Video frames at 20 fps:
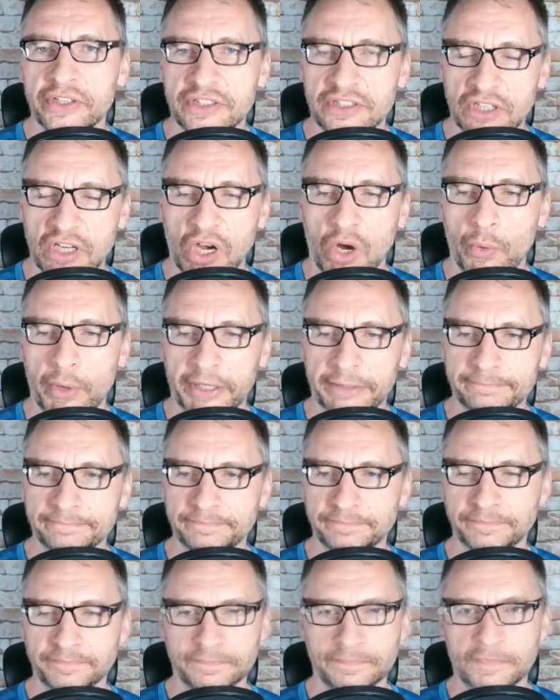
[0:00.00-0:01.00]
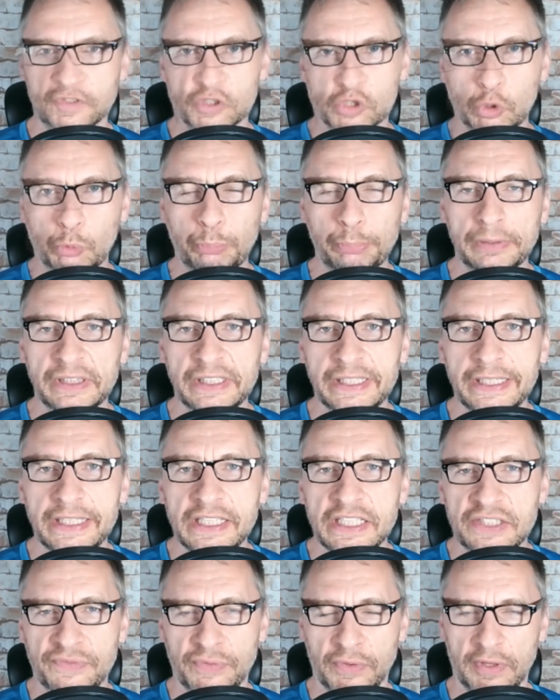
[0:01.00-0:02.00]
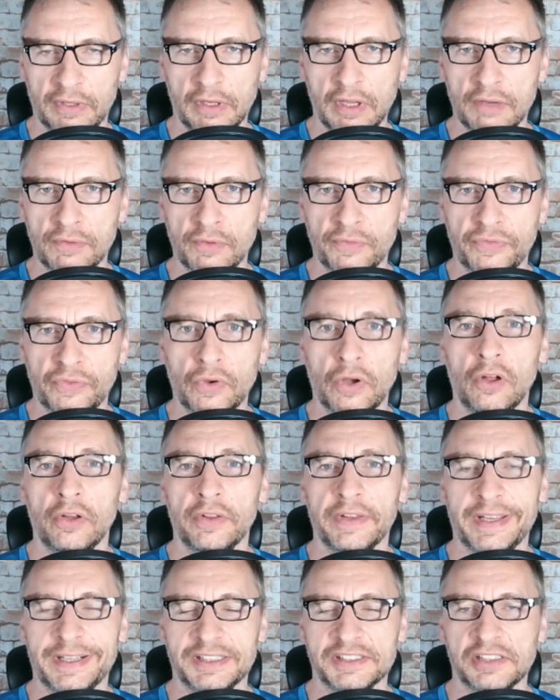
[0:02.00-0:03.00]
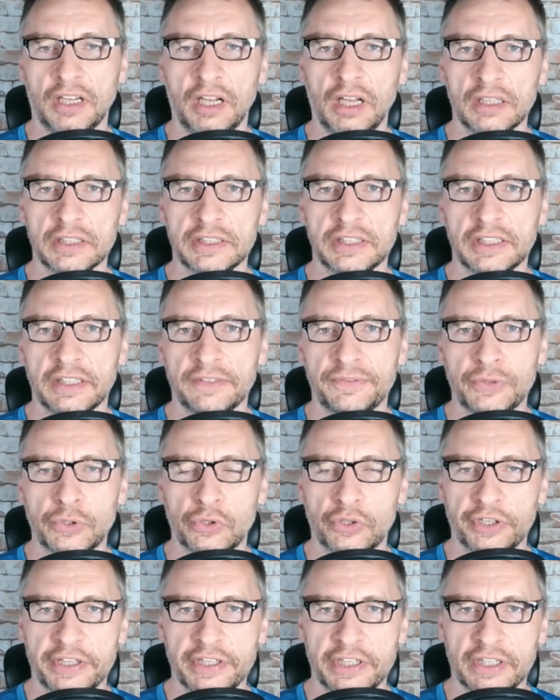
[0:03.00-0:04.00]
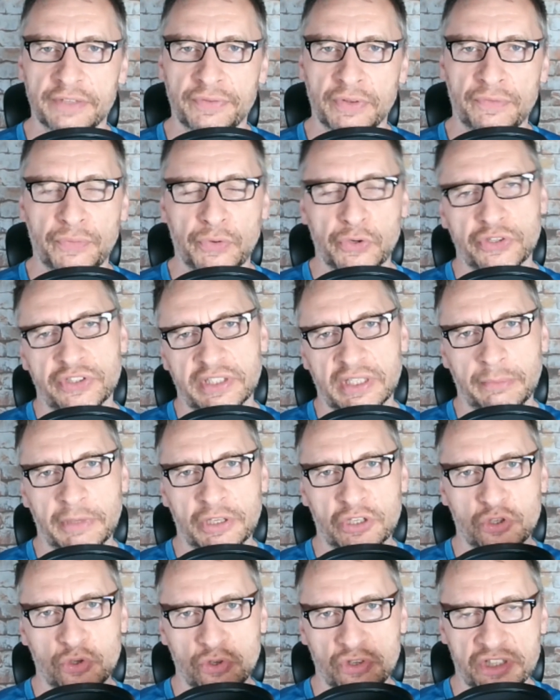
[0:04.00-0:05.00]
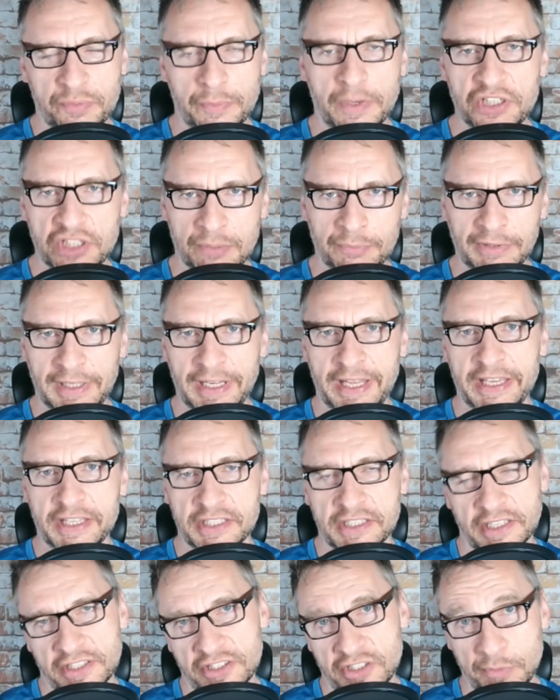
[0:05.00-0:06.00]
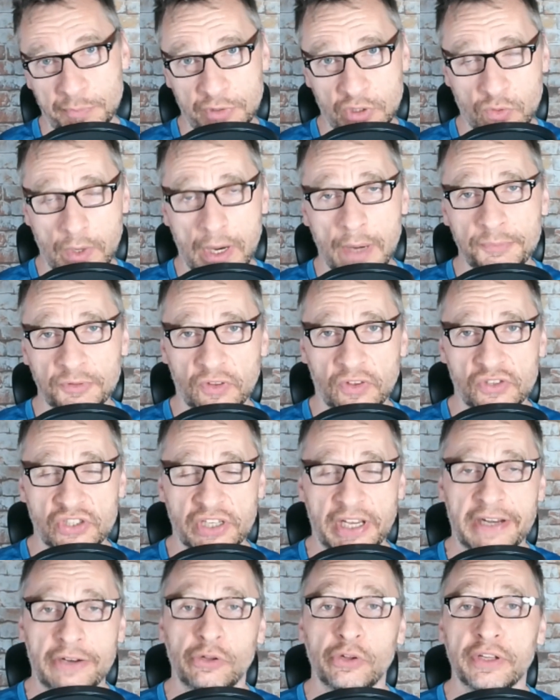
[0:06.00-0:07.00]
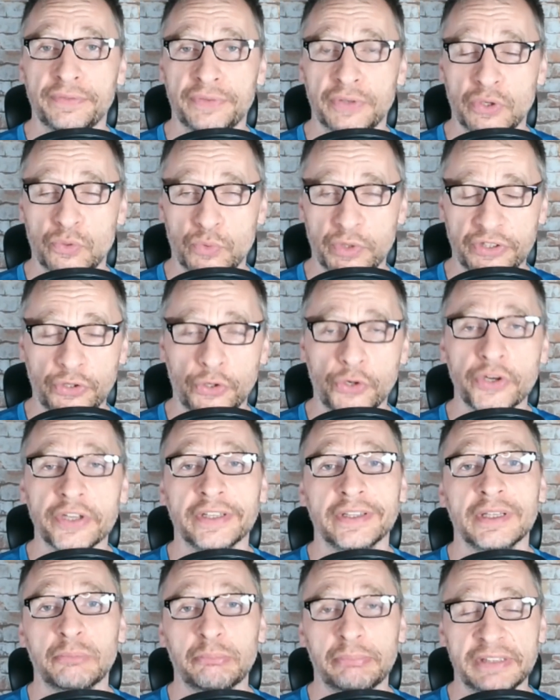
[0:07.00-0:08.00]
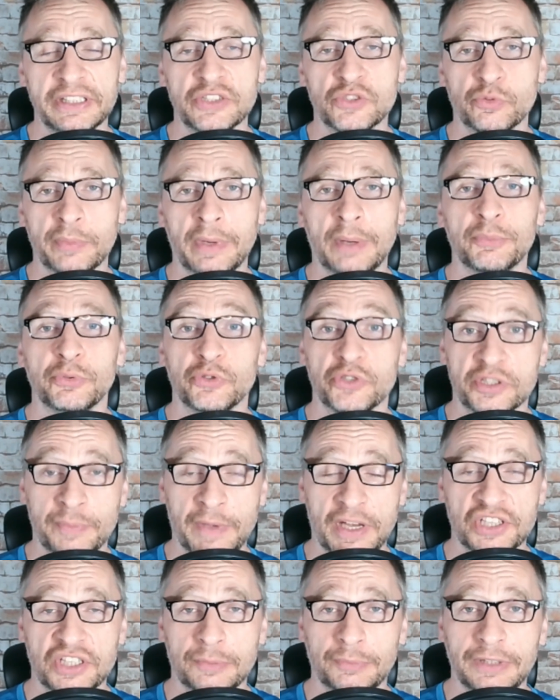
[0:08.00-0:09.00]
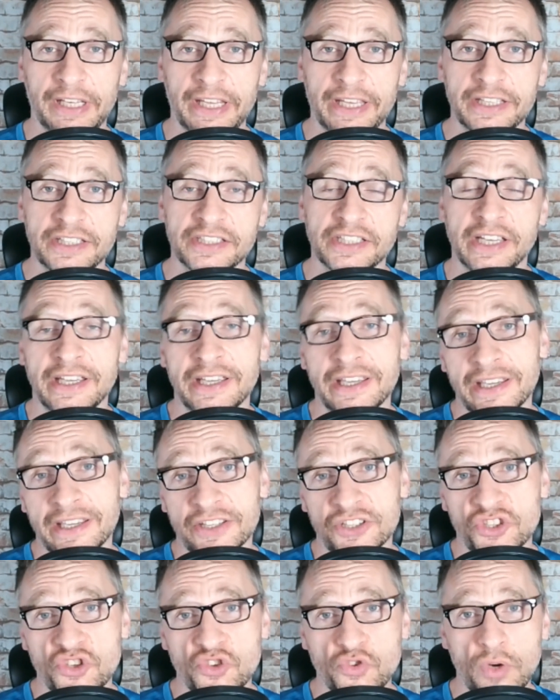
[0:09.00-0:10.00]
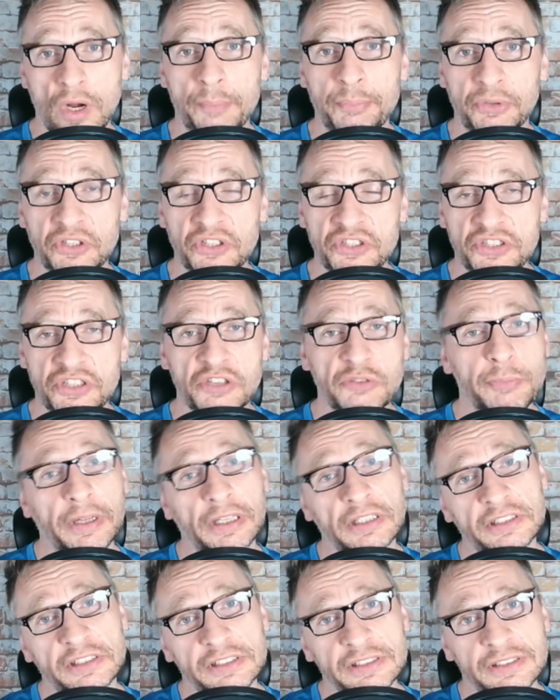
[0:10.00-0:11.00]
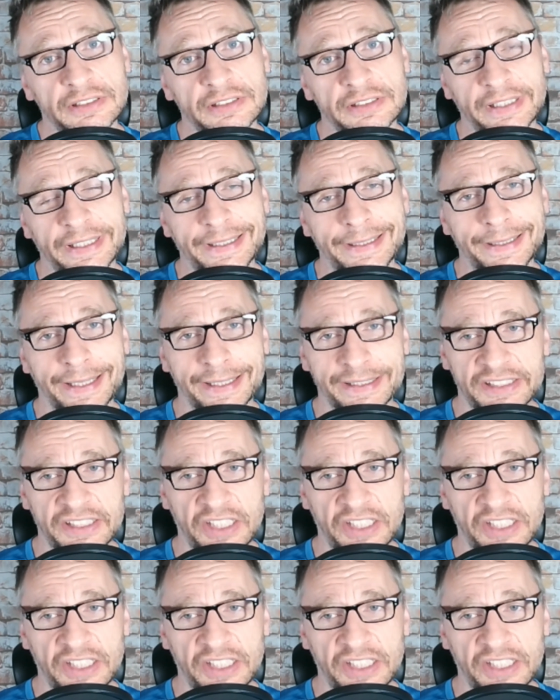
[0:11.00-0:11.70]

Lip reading: it's going. So please, for the love of all that is holy, if you are here for the first time, make sure to smash up the likes, subscribe to the channel. If you're returning, then please remember to smash up the likes, strap on your seatbelts, and let's